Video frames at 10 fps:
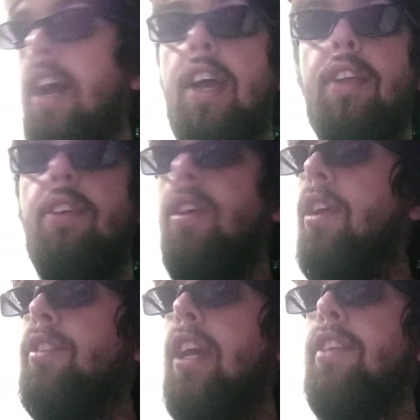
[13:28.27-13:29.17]
Dan's
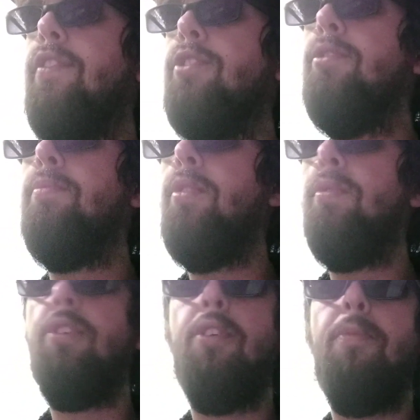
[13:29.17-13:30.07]
Fish Room YouTube.
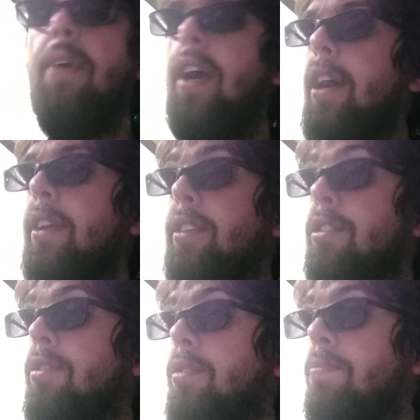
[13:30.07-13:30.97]
Just
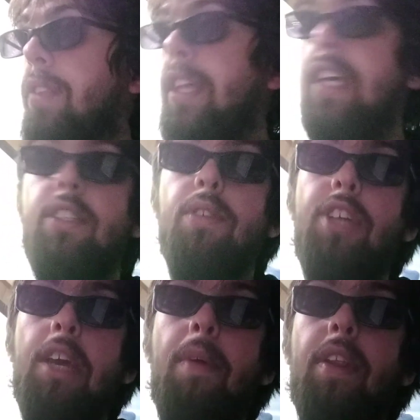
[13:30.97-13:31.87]
please go check him out. The
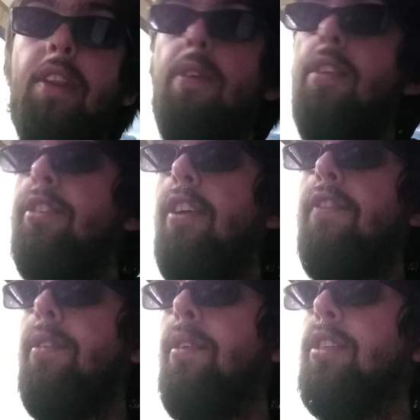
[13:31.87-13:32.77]
dude deserves our
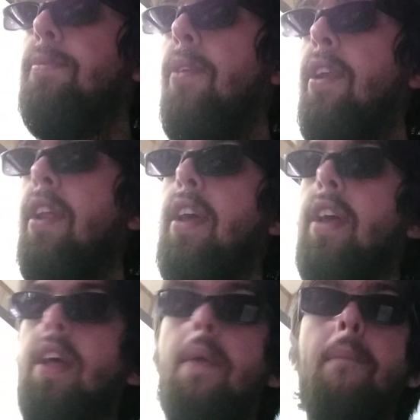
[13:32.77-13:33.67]
support.
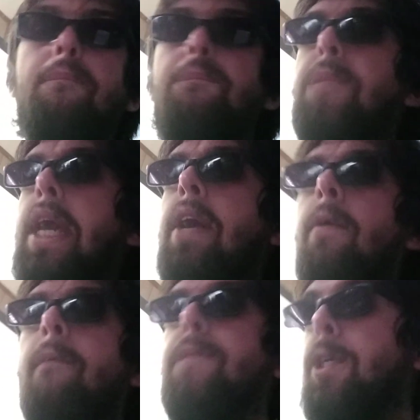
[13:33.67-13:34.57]
Big old fish room
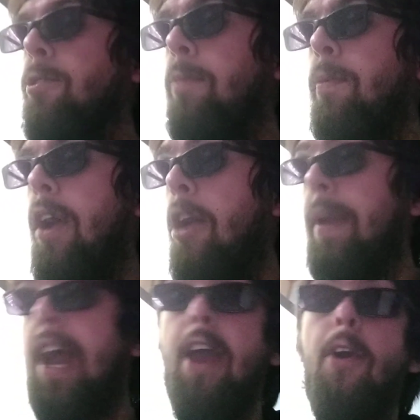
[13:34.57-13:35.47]
in Wyoming. I hope
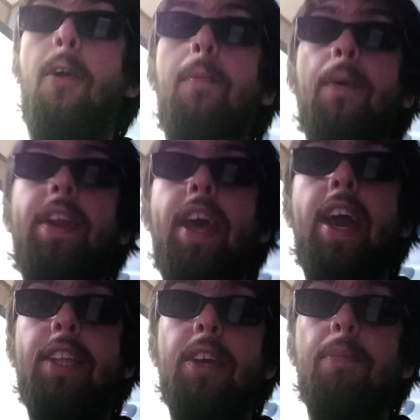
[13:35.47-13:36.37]
one day I get to go up there and
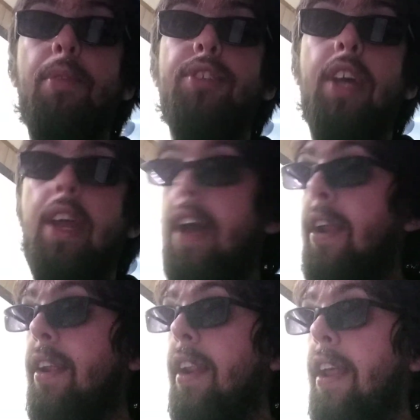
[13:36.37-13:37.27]
check it out, and I
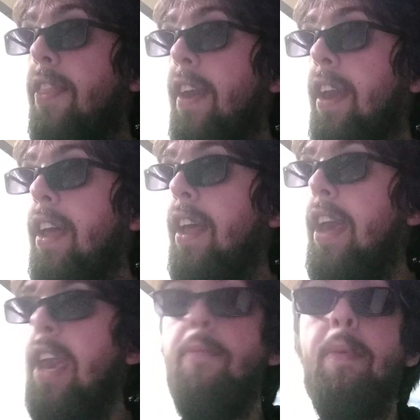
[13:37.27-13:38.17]
think he'll be
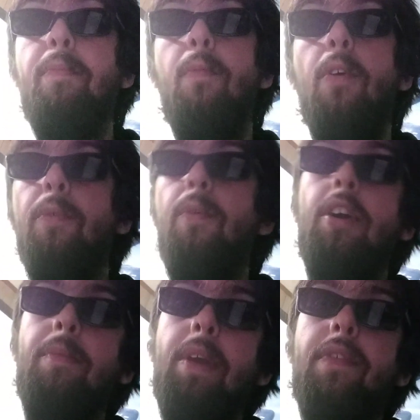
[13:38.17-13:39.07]
more than welcoming if I
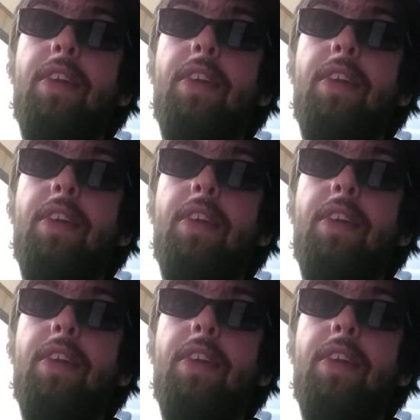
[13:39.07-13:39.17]
did that.